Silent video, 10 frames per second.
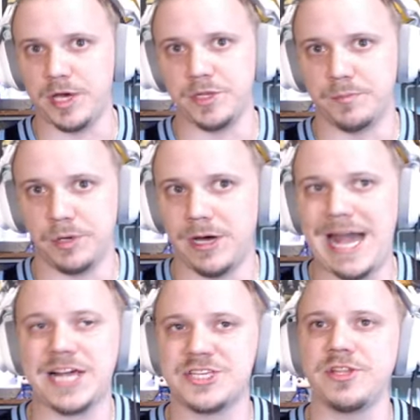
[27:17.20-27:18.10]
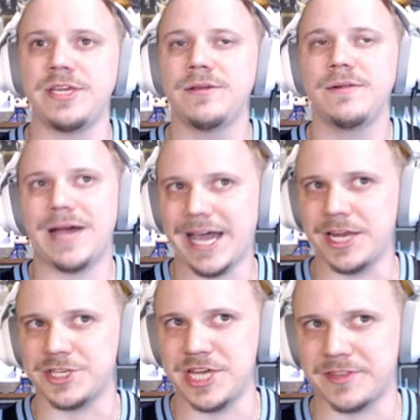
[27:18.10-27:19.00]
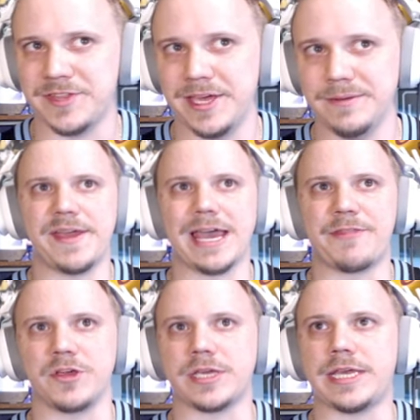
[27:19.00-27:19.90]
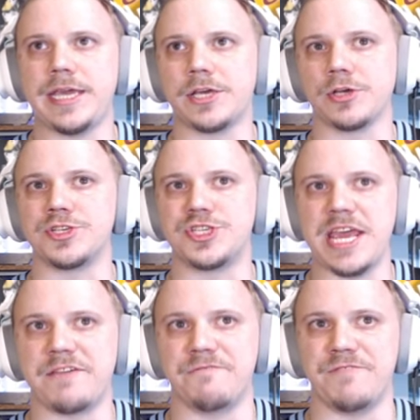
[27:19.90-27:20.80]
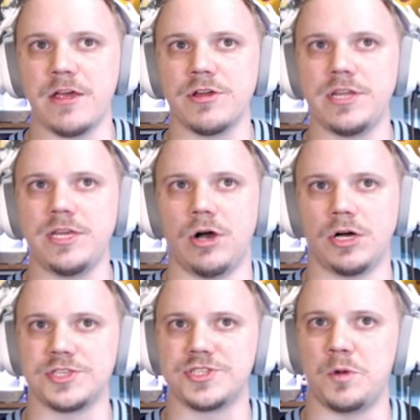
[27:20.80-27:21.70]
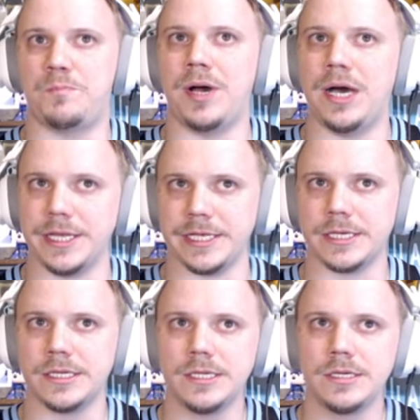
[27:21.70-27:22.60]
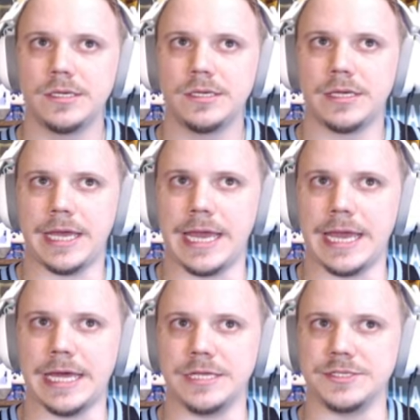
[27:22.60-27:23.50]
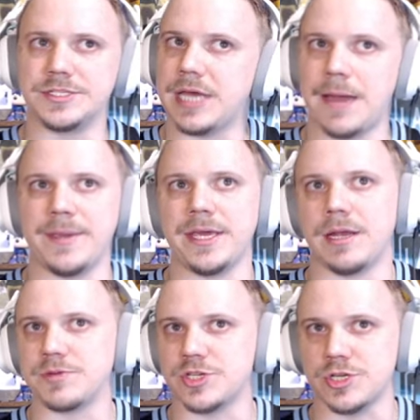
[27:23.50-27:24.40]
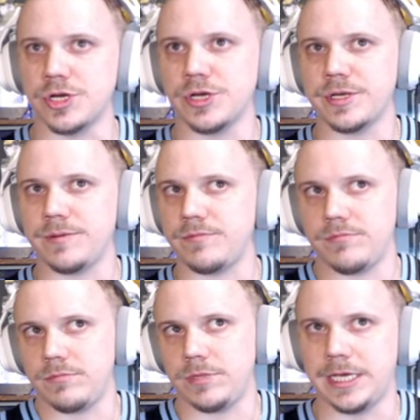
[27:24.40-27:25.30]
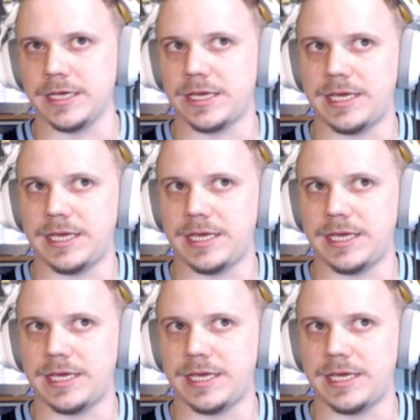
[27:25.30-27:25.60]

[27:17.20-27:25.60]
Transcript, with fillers: punting the ball. Actually, I got to check that. And they got their kicker, Jake Verity, also punting. And I mean, I'm sure he can